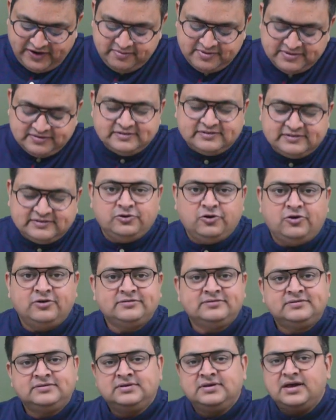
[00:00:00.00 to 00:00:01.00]
business
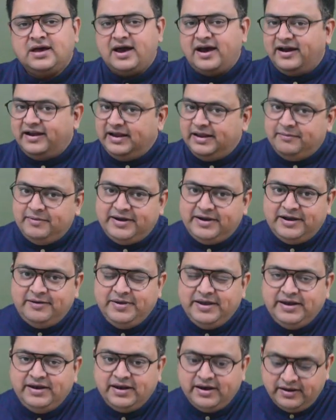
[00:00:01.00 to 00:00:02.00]
loss, unlimited
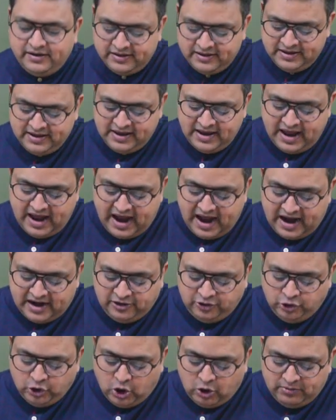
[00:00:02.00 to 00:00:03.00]
period.
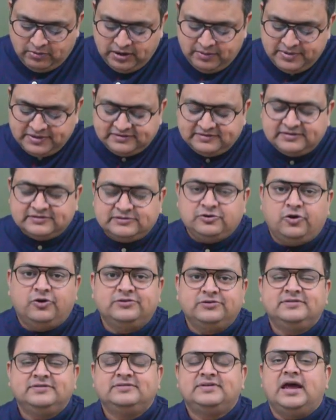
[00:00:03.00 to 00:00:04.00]
And normal business
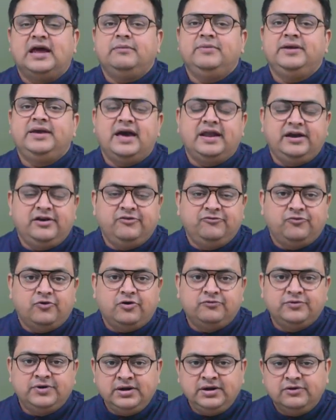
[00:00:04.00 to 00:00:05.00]
losses can be carried
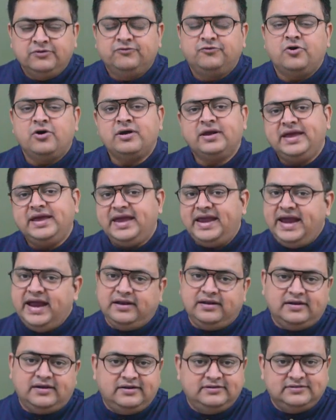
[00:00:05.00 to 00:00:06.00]
forward for
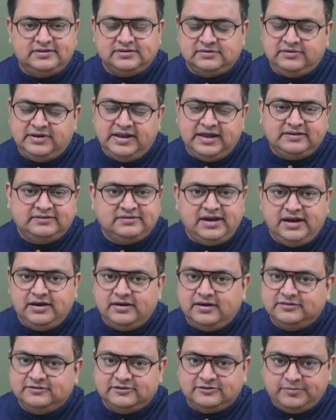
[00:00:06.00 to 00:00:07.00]
next 8
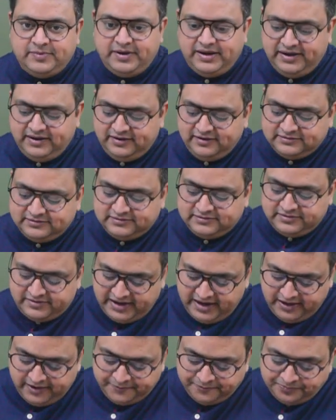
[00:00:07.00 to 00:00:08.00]
assessment years,
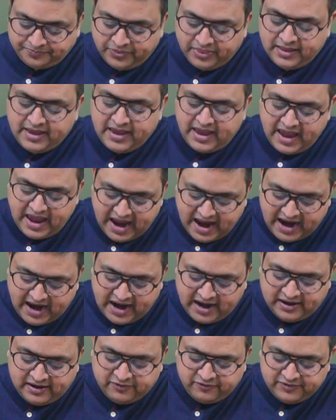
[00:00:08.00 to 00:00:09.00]
right?
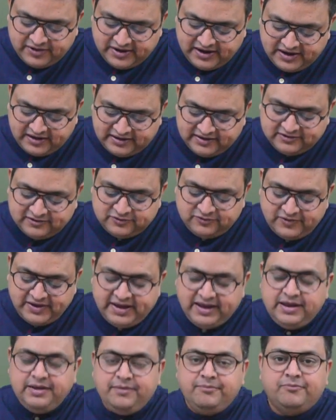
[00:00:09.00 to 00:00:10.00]
And it is
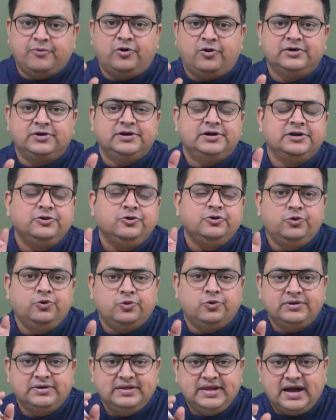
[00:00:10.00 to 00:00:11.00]
very important to
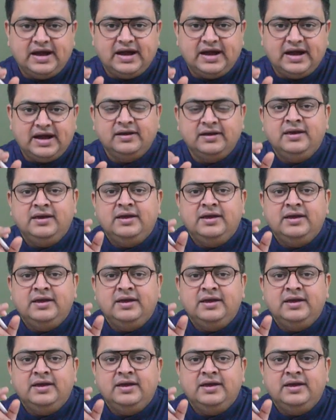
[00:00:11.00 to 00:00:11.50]
note that